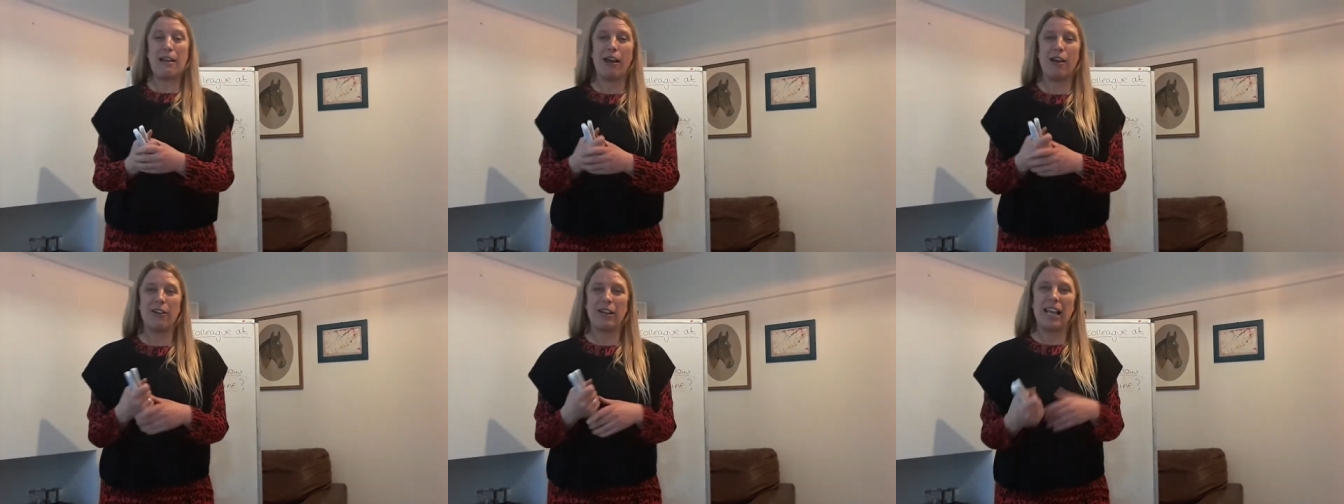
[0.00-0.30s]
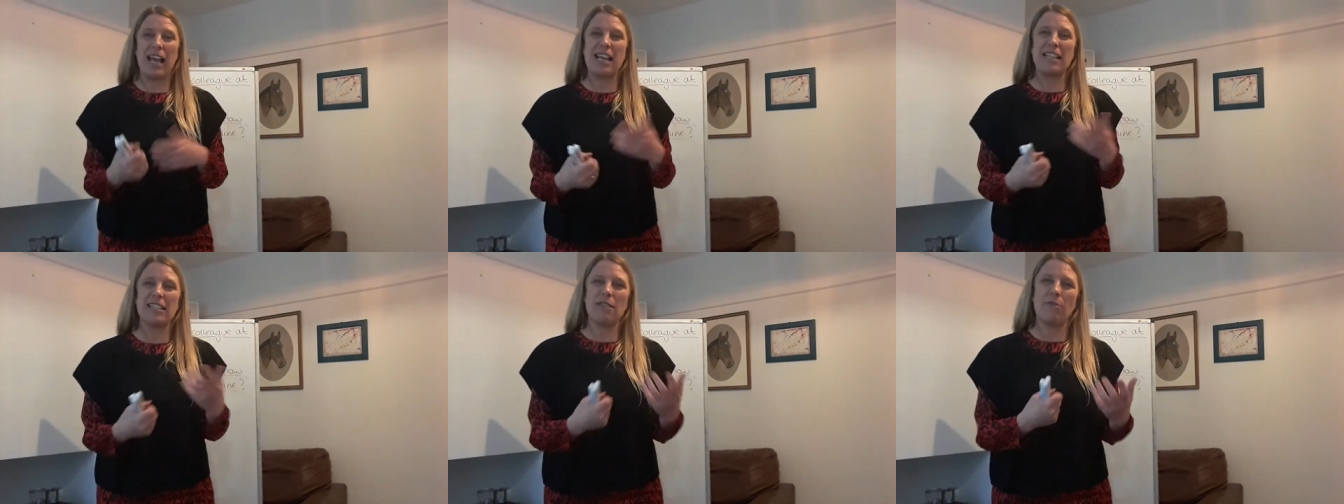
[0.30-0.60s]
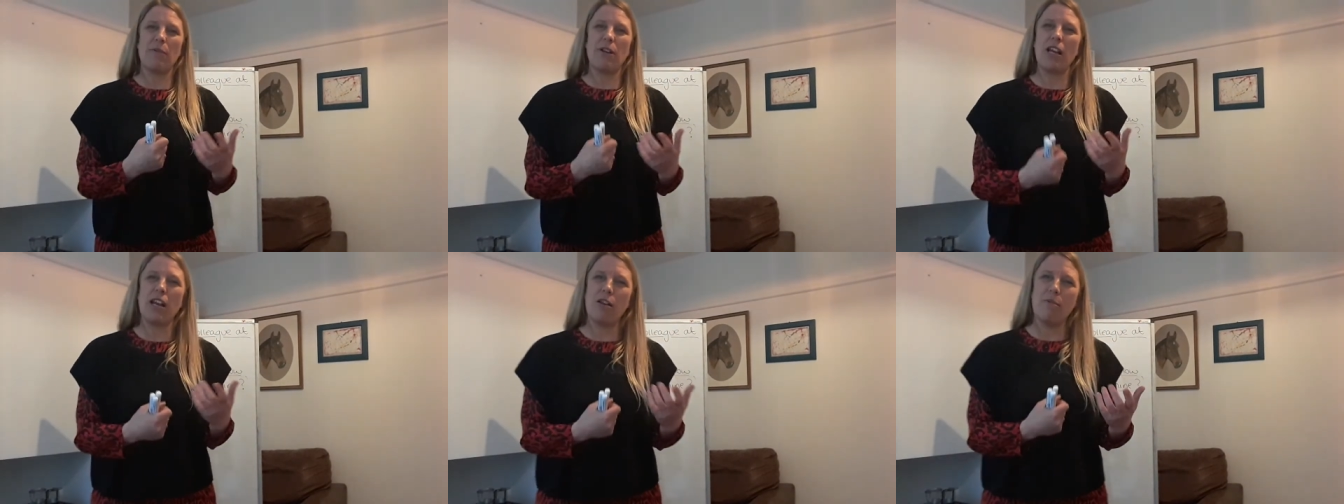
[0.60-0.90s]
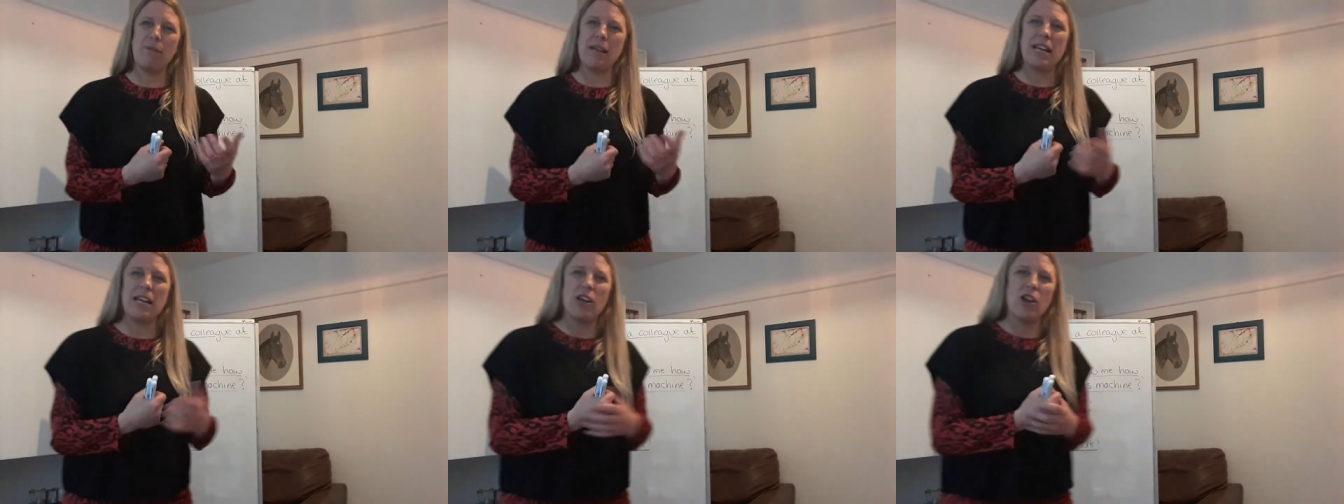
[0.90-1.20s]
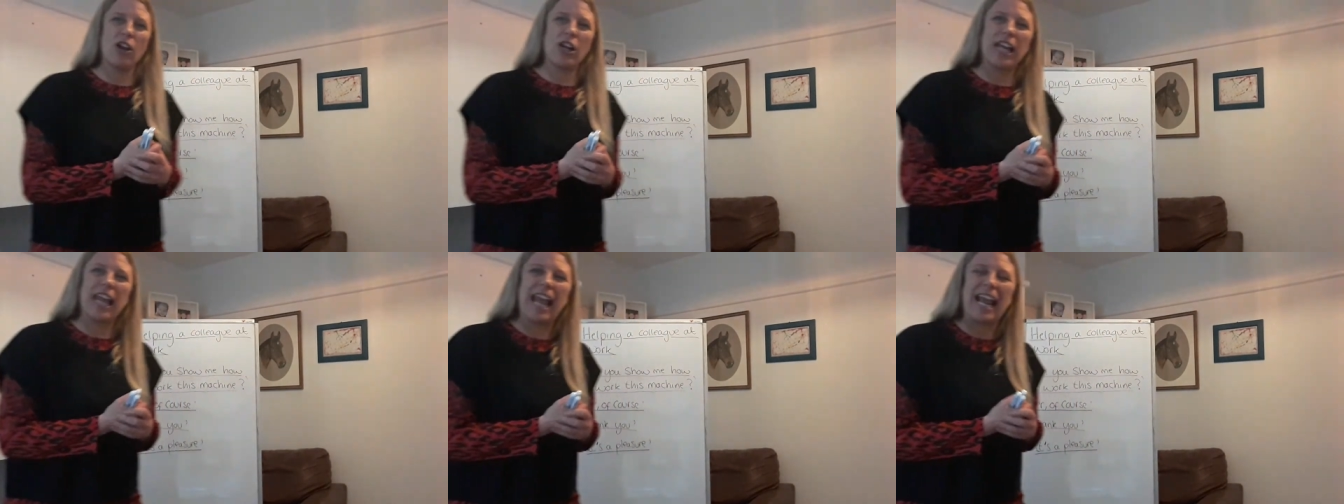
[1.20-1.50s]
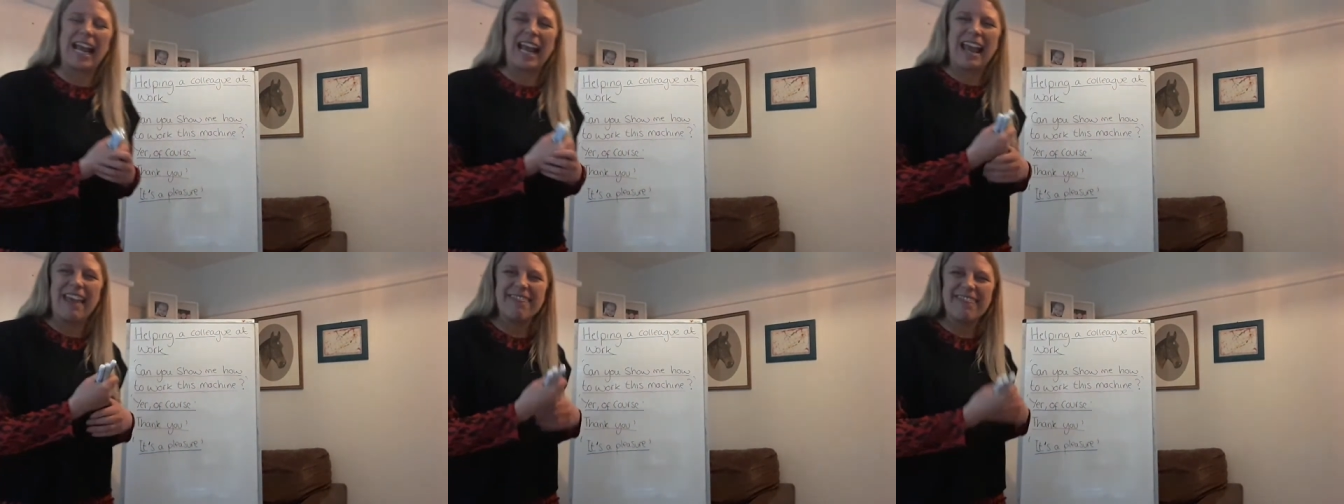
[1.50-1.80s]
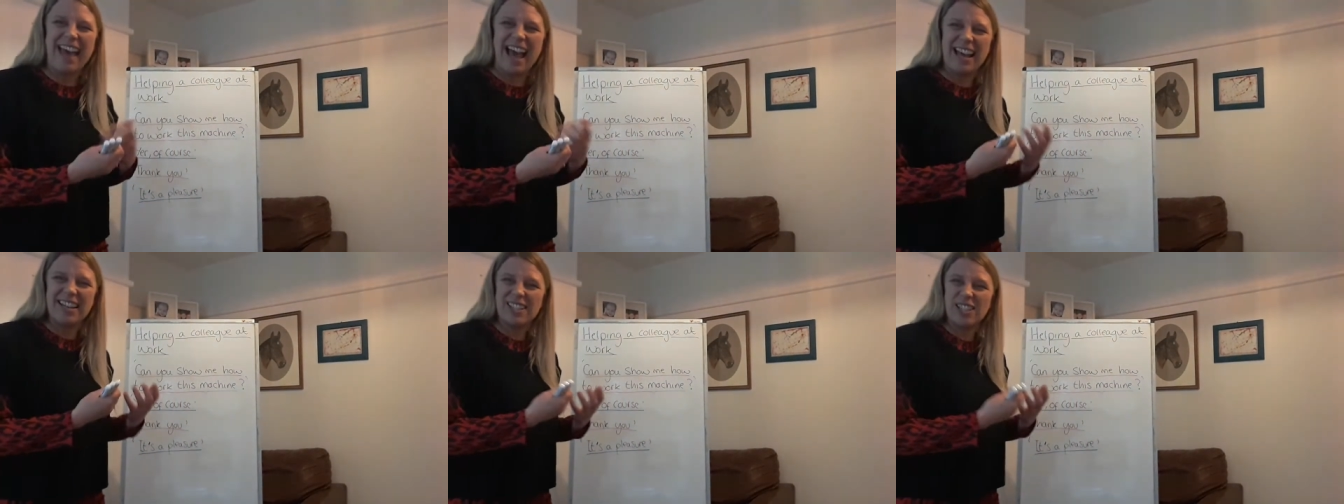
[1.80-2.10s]
Okay, so we're going to be looking at
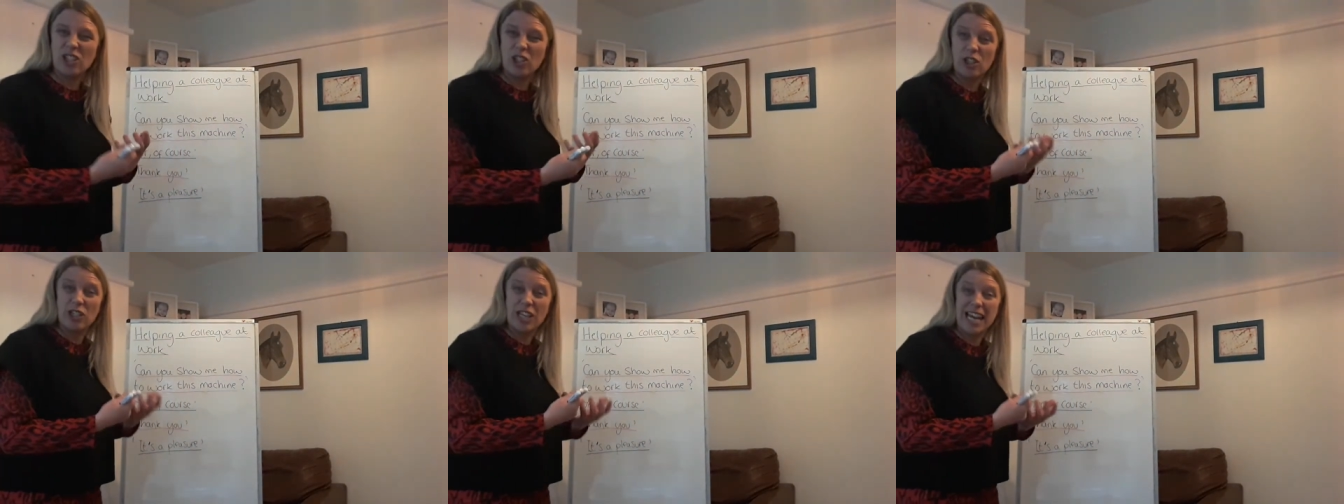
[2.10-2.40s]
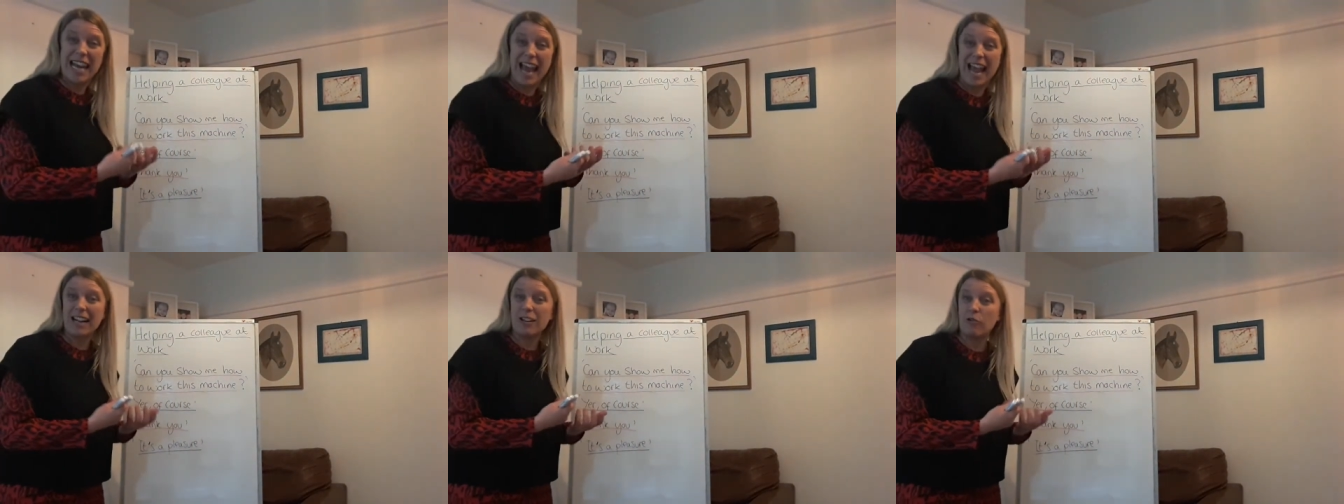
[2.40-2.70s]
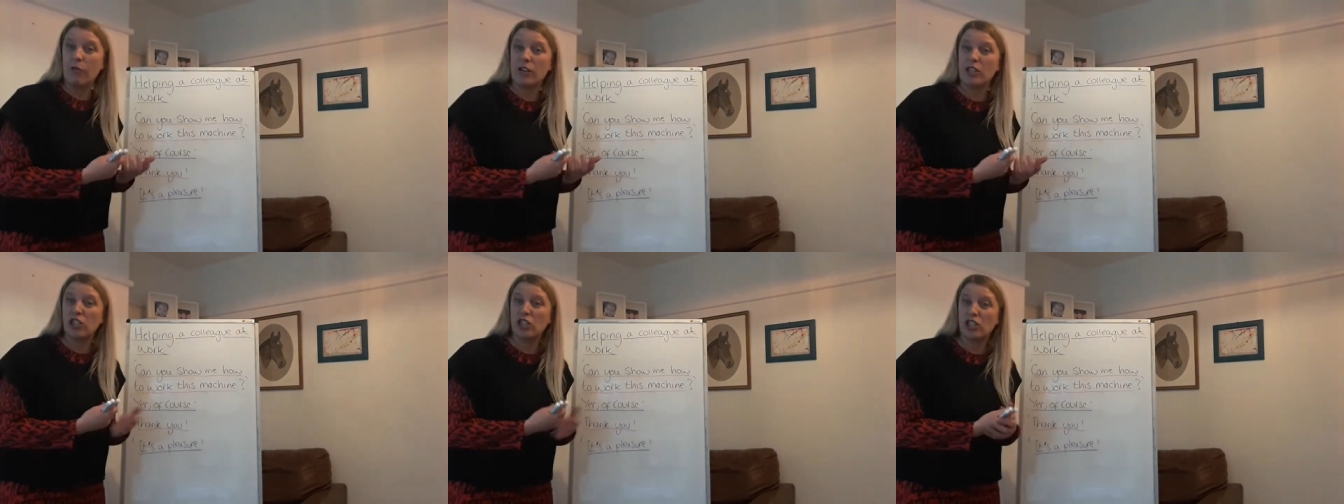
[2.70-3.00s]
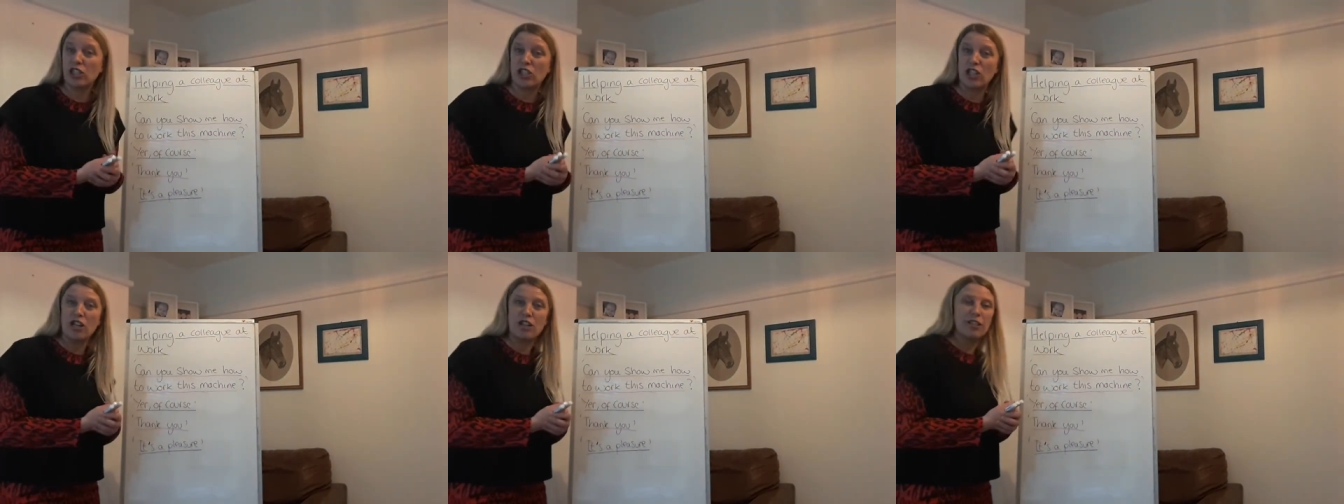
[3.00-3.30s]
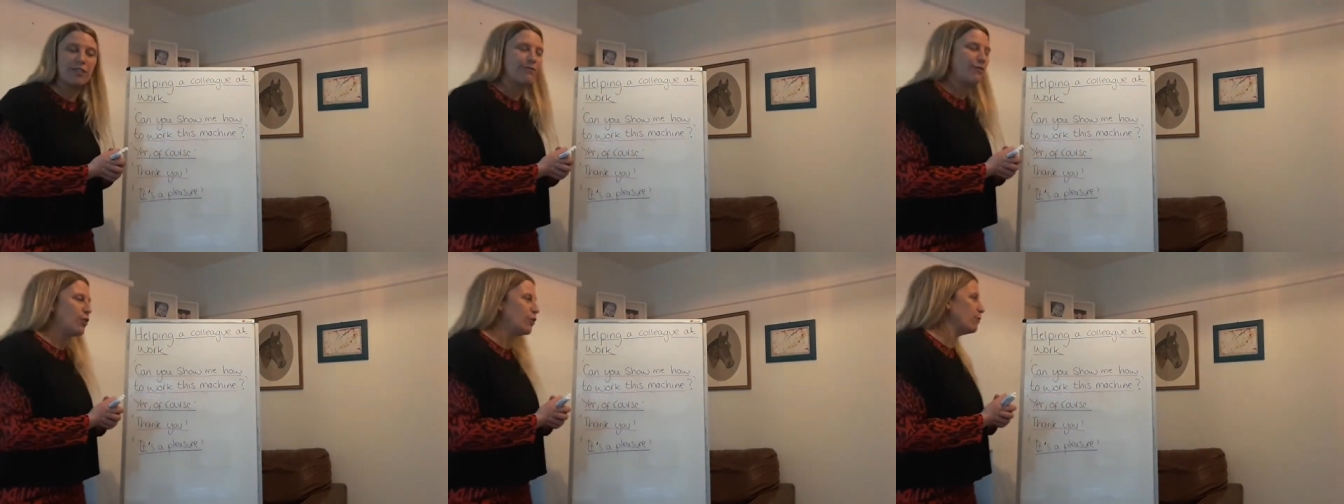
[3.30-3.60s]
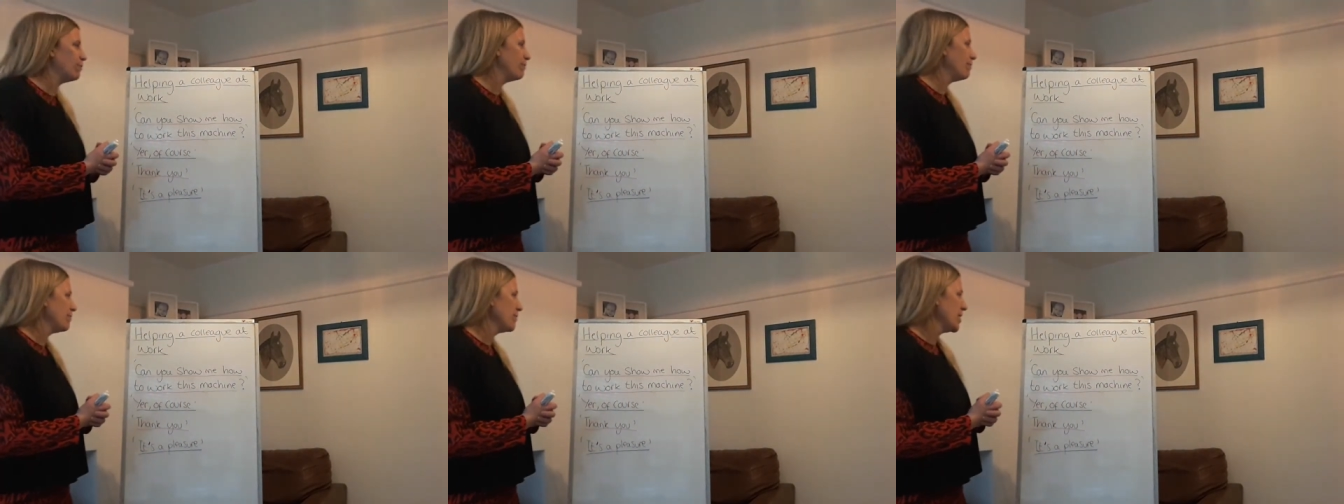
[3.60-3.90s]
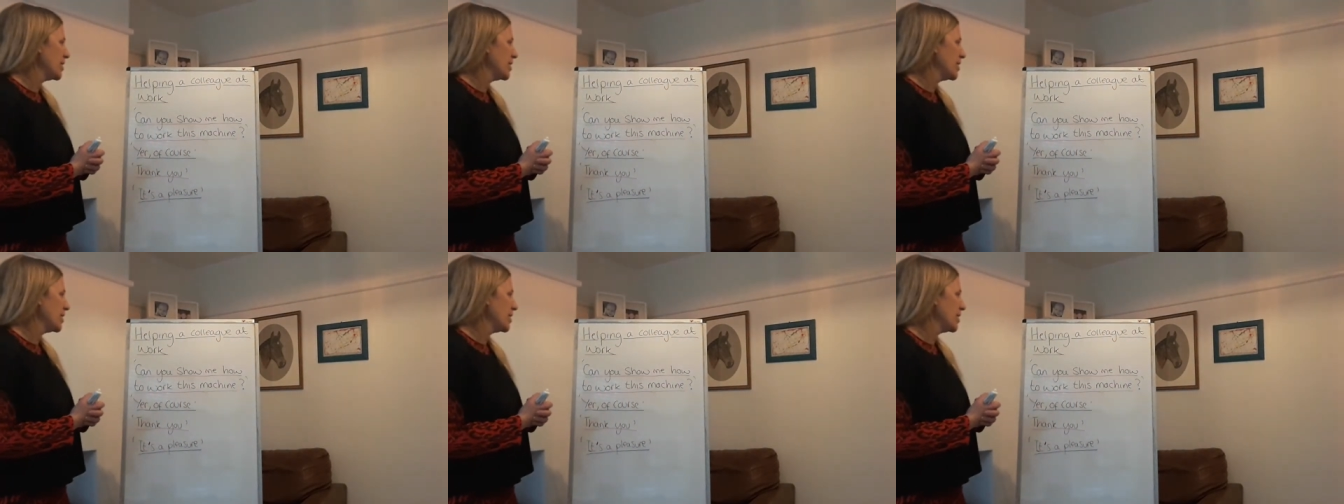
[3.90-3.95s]
that sort of language that's useful.